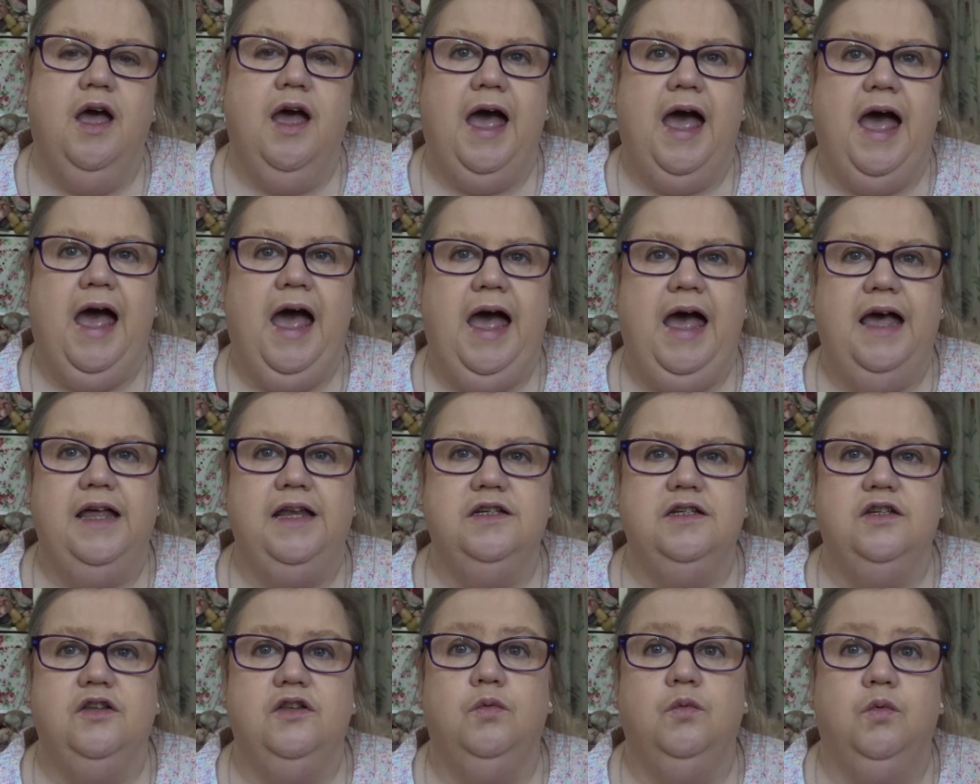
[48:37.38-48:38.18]

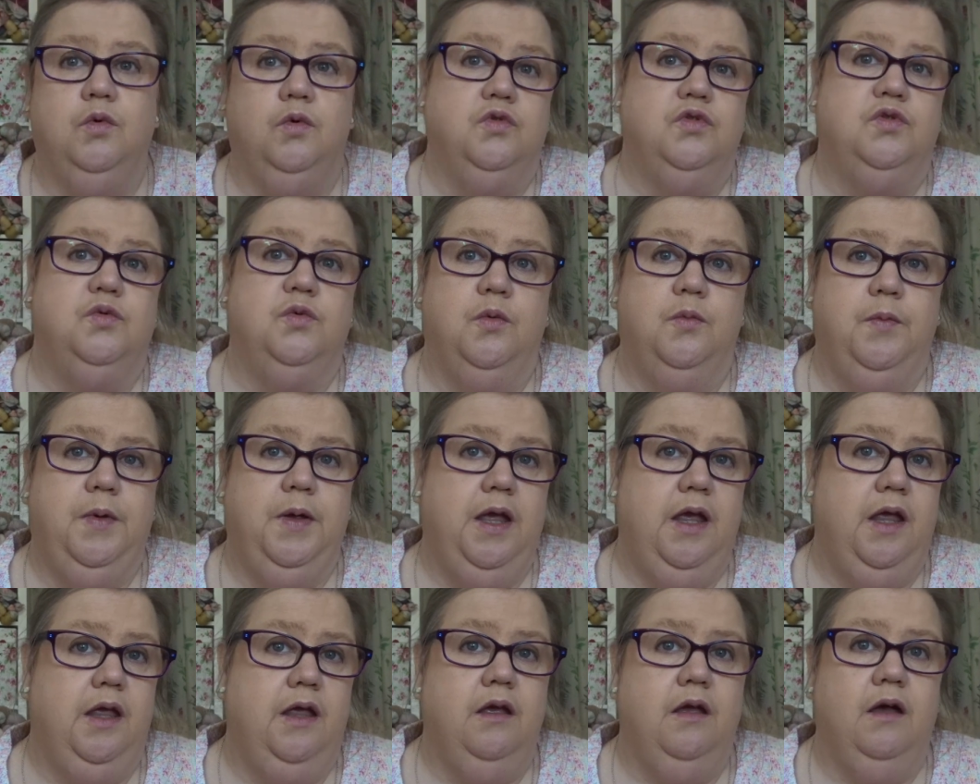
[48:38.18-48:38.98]
and the walls will
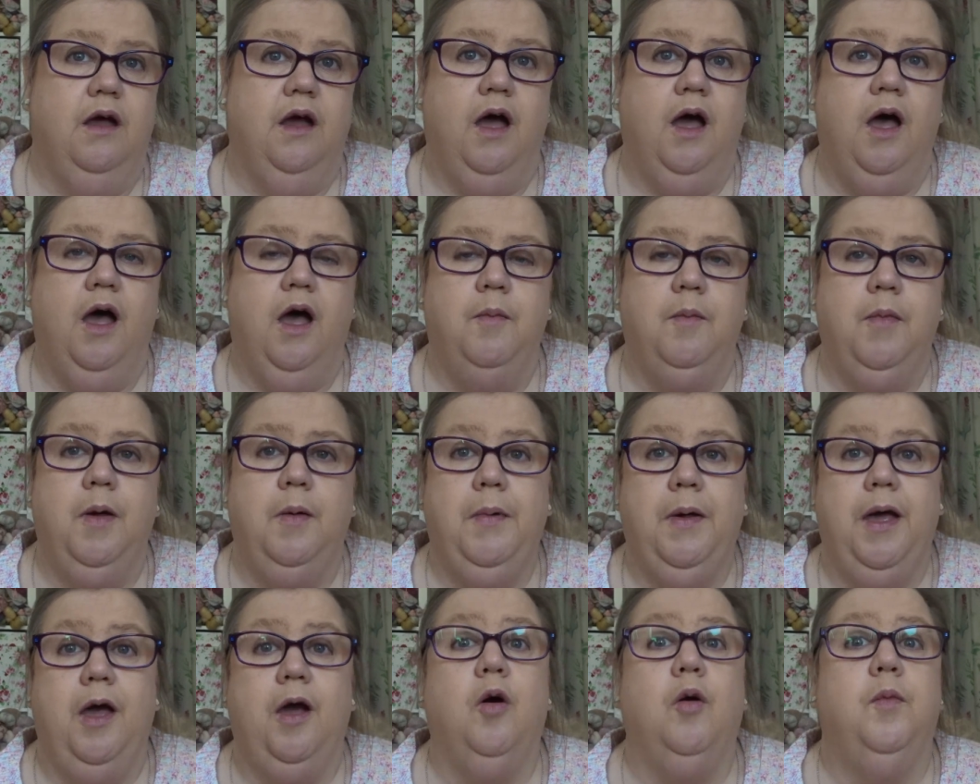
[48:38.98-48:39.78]
be a
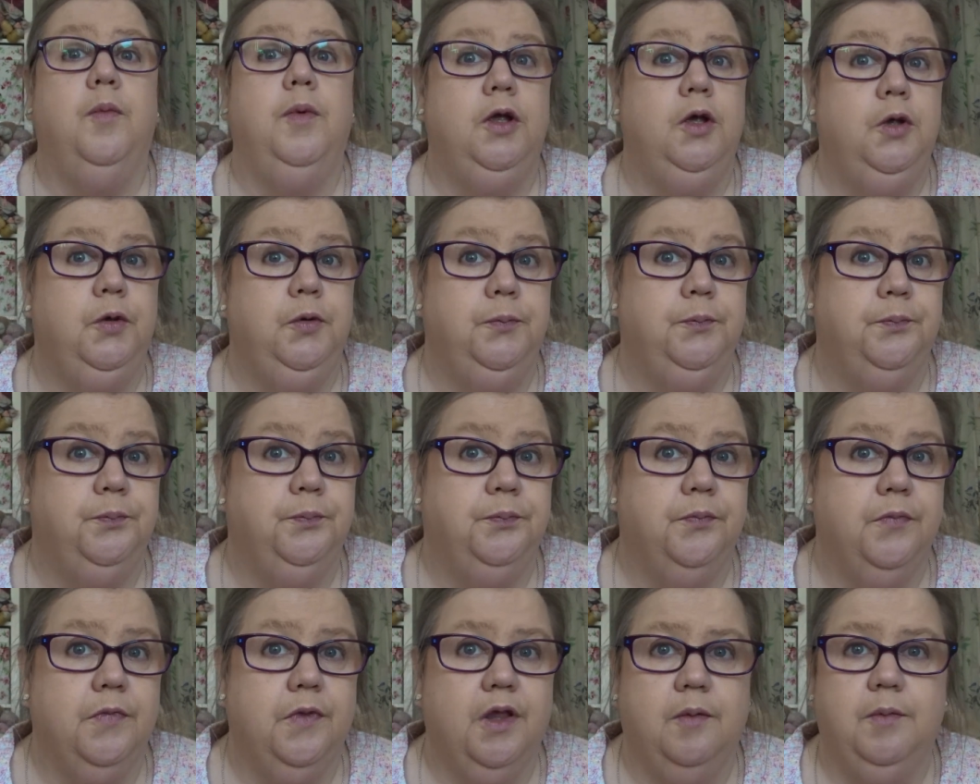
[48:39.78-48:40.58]
pale blue,
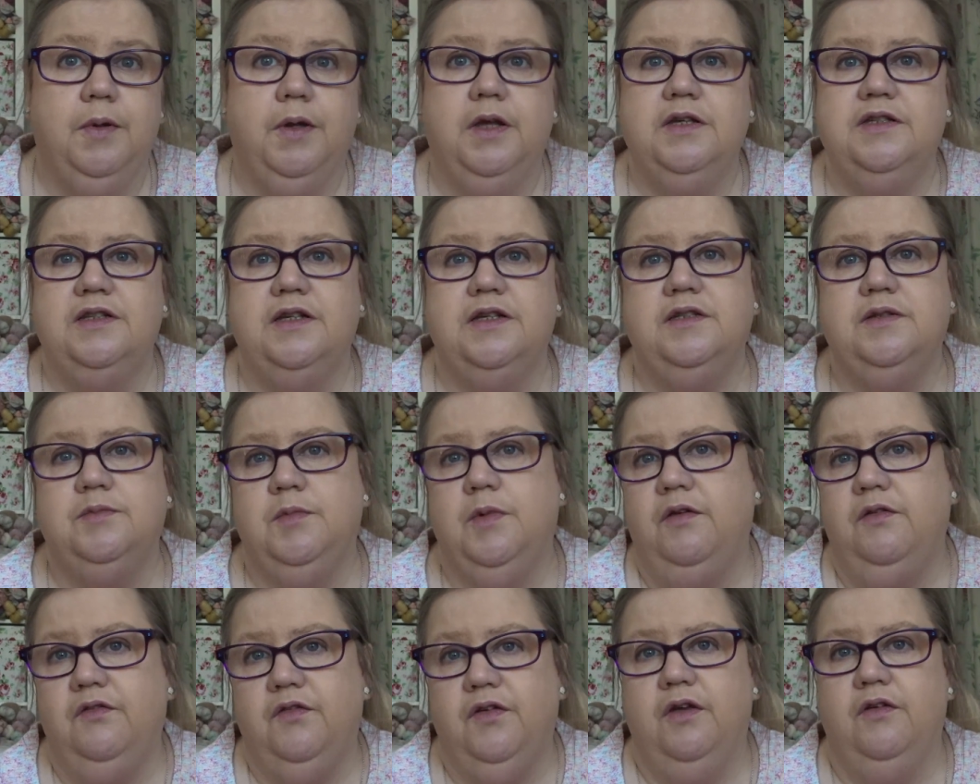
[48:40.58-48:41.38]
because that's
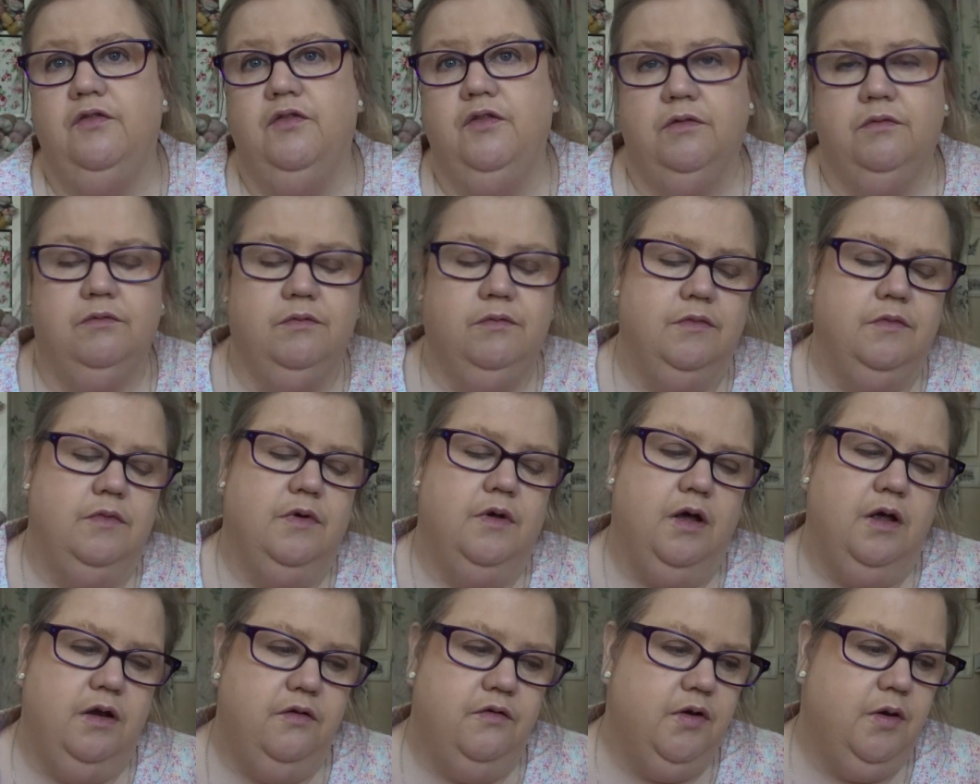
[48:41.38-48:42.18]
my favourite
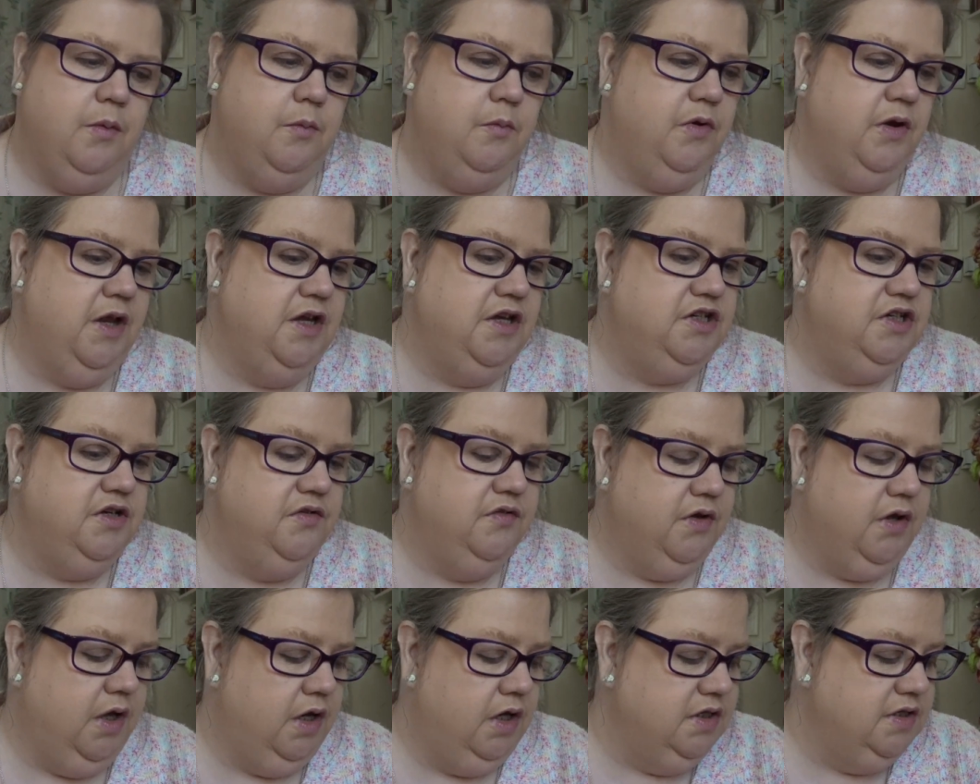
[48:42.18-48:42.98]
kind of combination
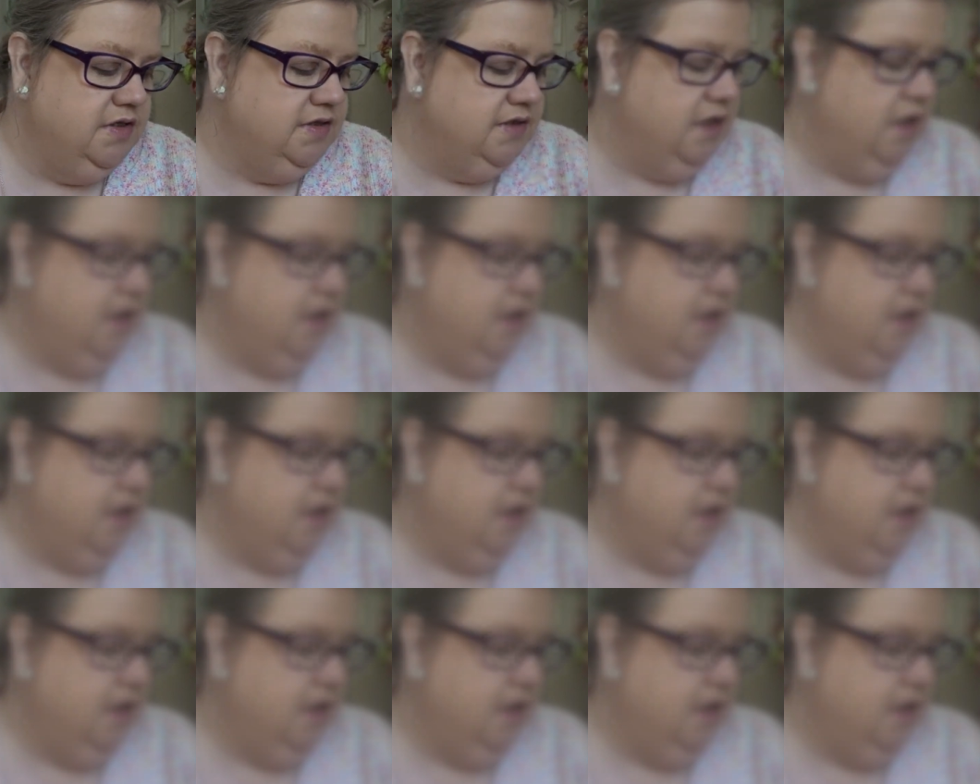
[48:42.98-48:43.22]
of colours,